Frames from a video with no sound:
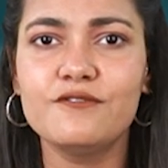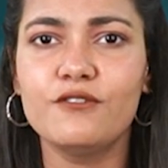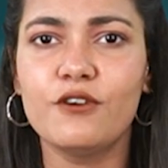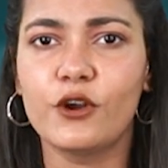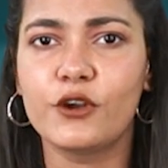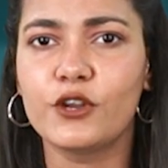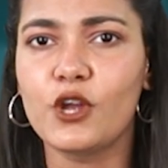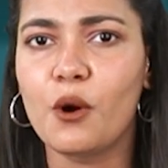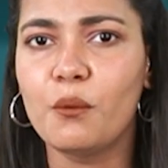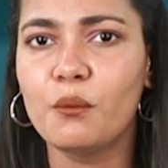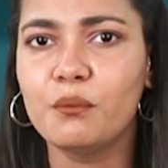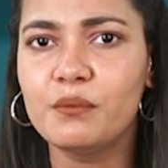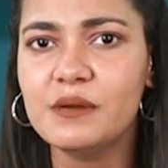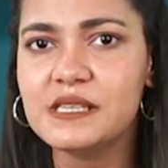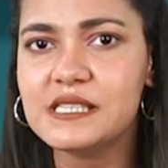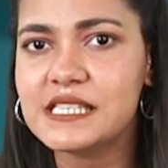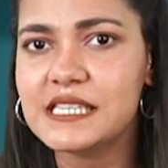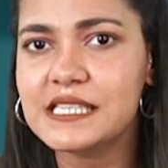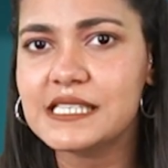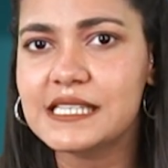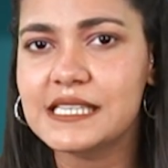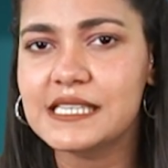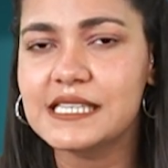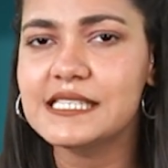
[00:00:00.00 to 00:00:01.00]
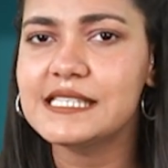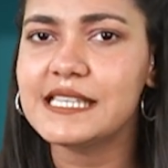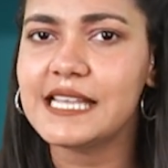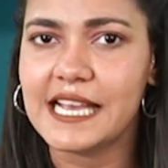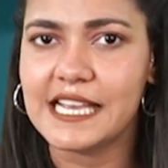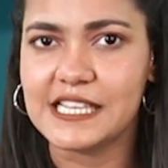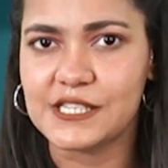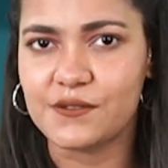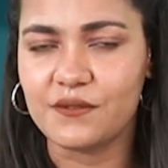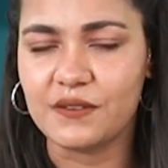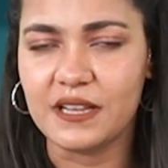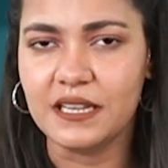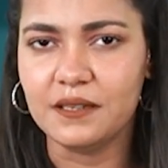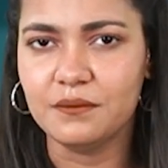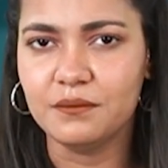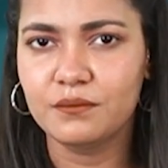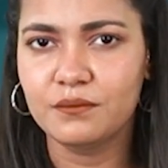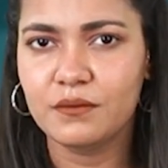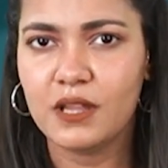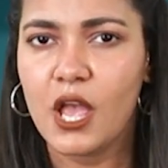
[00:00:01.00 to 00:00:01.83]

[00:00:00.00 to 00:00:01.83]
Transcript: for your businesses as well.